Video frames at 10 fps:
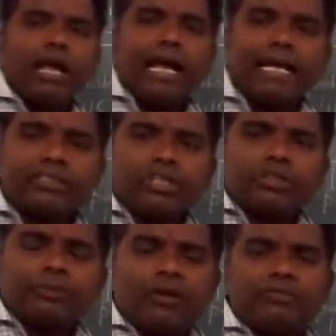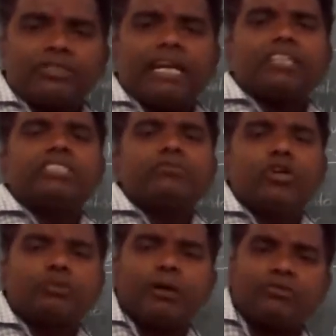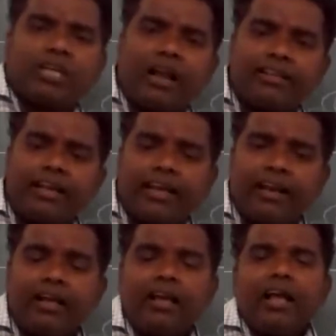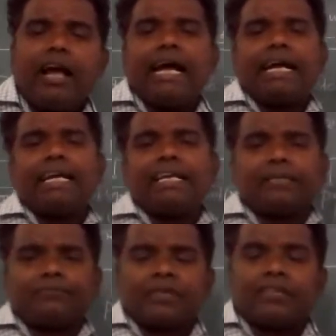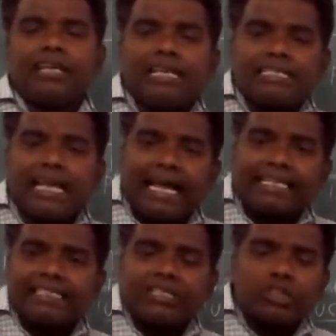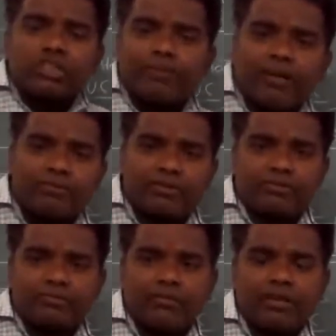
Angiosperms, gymnosperms are there, and these gymnosperms